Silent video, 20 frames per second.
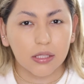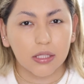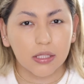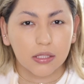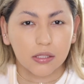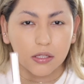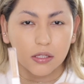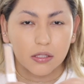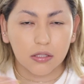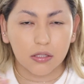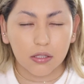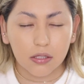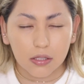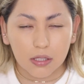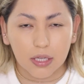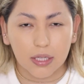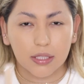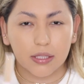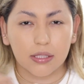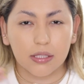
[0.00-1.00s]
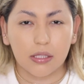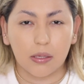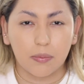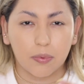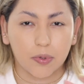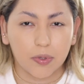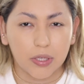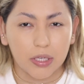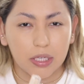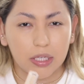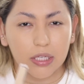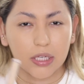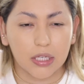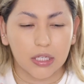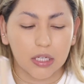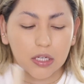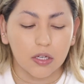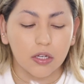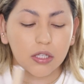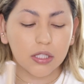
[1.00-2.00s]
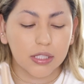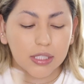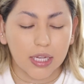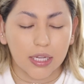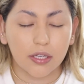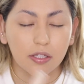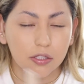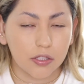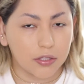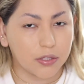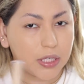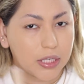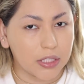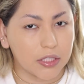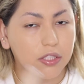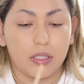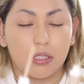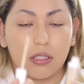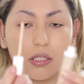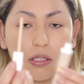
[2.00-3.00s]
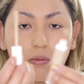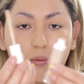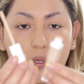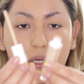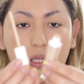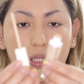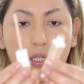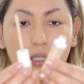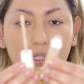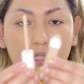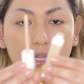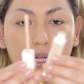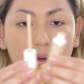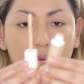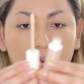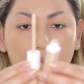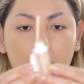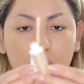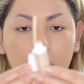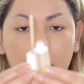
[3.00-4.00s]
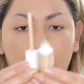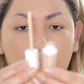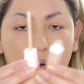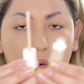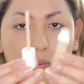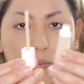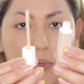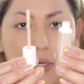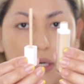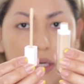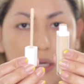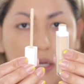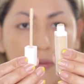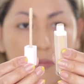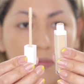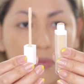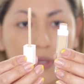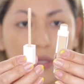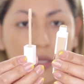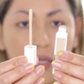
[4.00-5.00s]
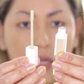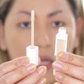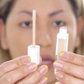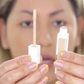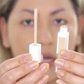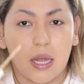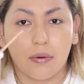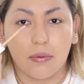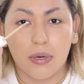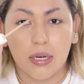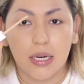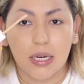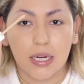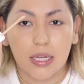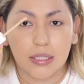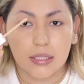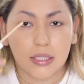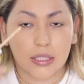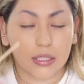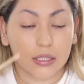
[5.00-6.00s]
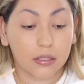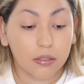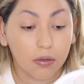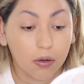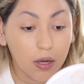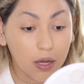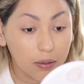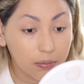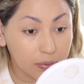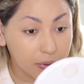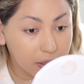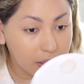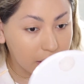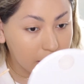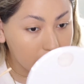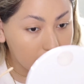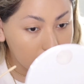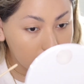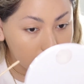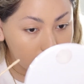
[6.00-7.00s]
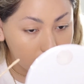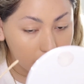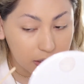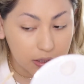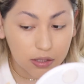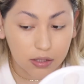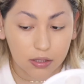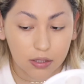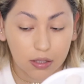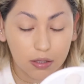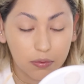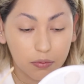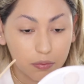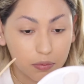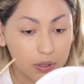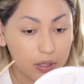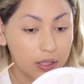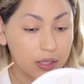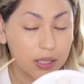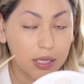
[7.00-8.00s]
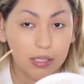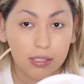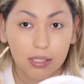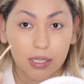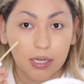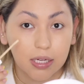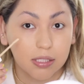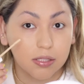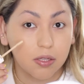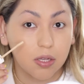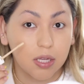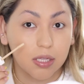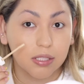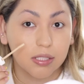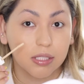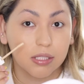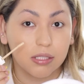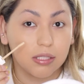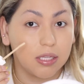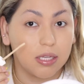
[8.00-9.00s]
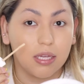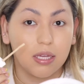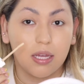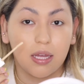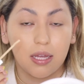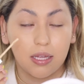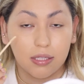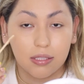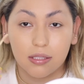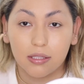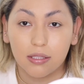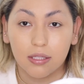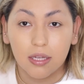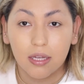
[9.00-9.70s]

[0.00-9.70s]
it starts to like separate and it looks kind of strange. This is what it looks like once you open it up. I really like the little applicator. It's really nice, and as you guys can see, it's